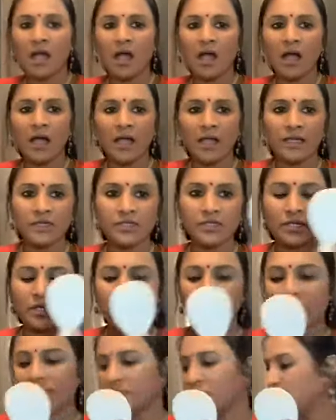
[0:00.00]
I
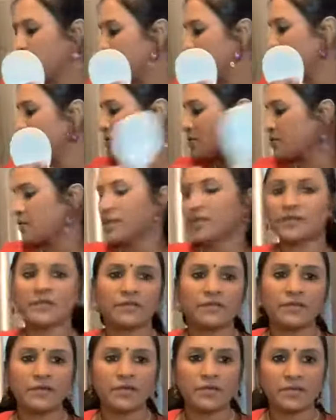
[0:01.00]
like to use one of
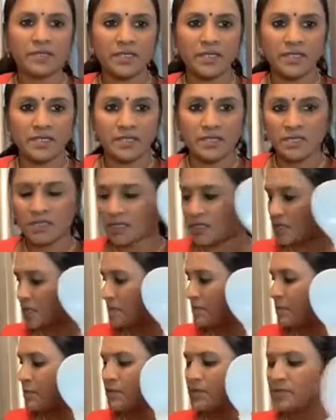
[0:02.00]
these
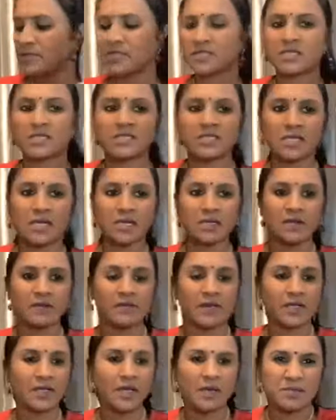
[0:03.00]
spoons. It's kind of,
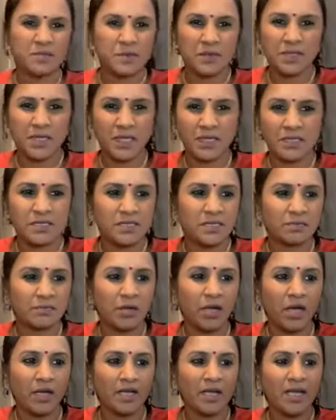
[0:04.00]
it comes with an Instant
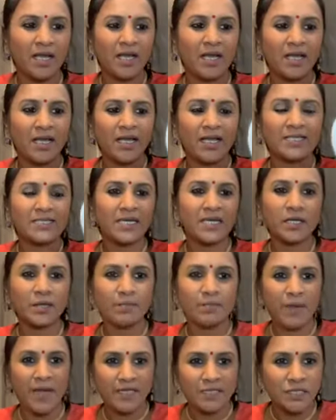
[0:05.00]
Pot. It's like a
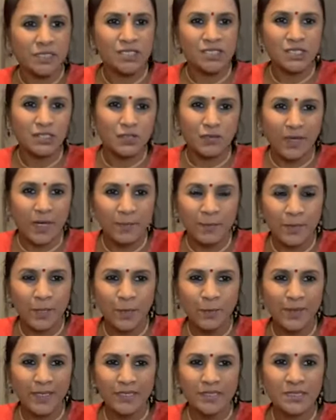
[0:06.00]
bench scraper. A
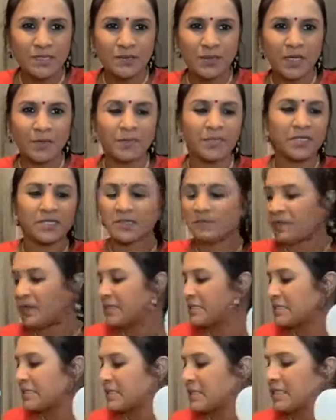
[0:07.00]
bench scraper is
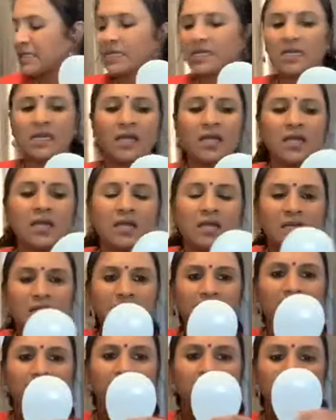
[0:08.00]
basically,
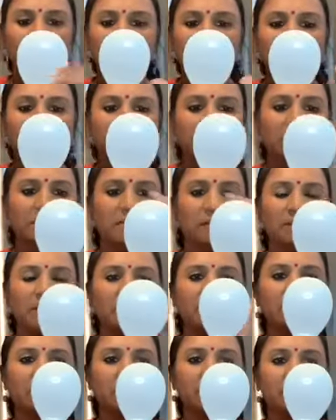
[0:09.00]
you know, something
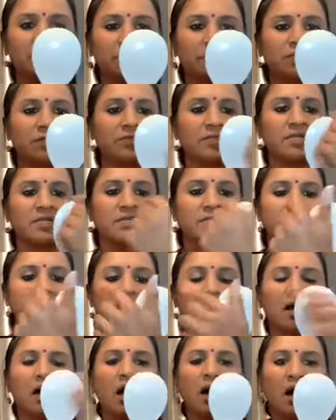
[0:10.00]
similar to this, a
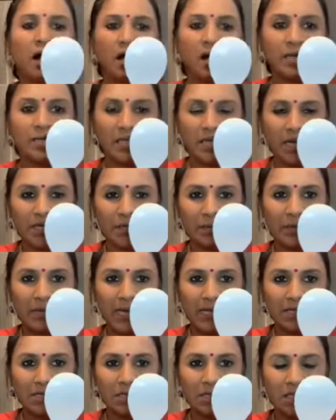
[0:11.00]
hard kind of
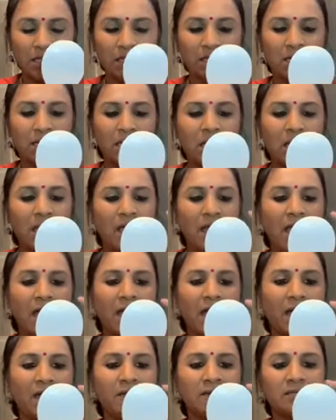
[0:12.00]
plastic.
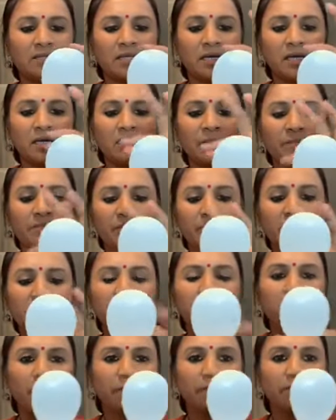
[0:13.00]
And it's
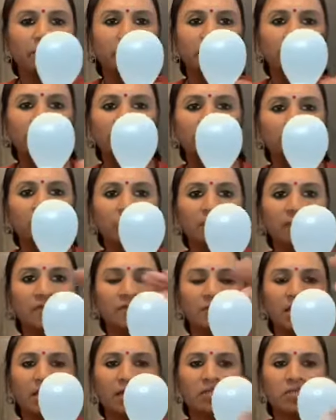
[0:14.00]
about, you know, this
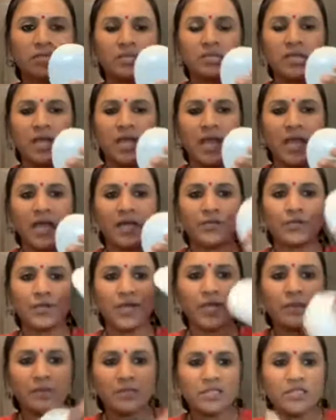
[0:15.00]
section, and you're
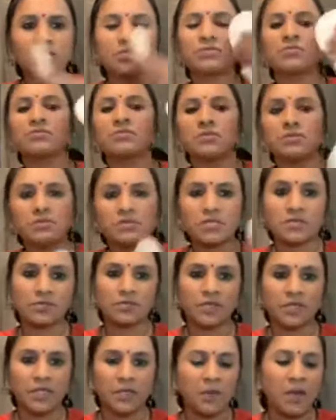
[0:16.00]
able to use it
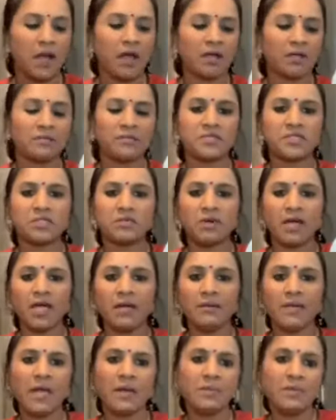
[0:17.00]
really well. So I'm
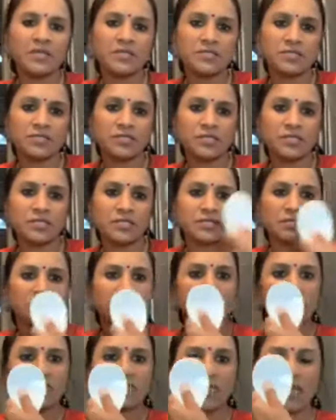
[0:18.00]
happy to just
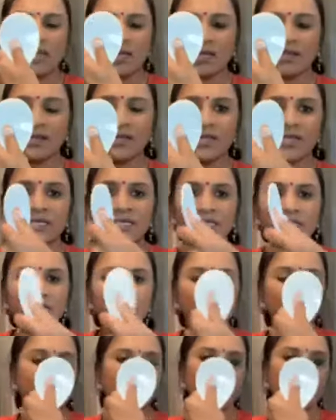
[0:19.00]
use this
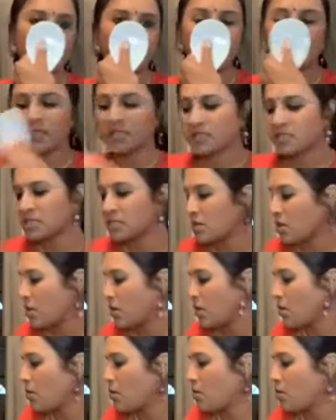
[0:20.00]
like this,
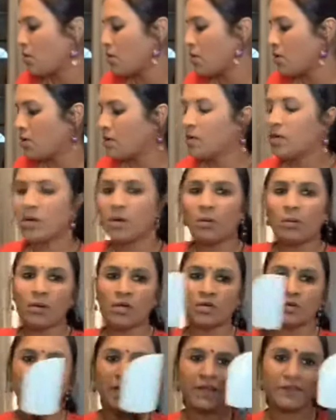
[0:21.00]
or one
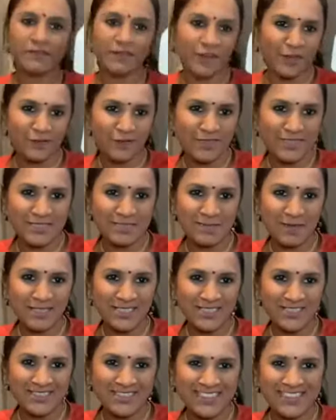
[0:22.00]
of my favorite
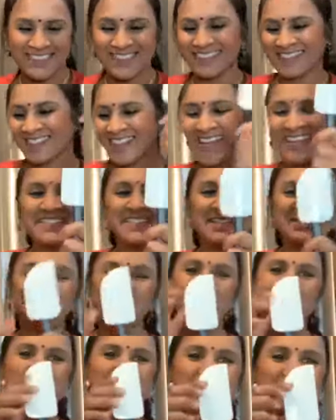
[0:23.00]
spatulas. I tend to
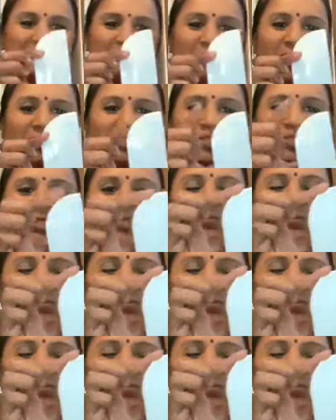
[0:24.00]
use the spatula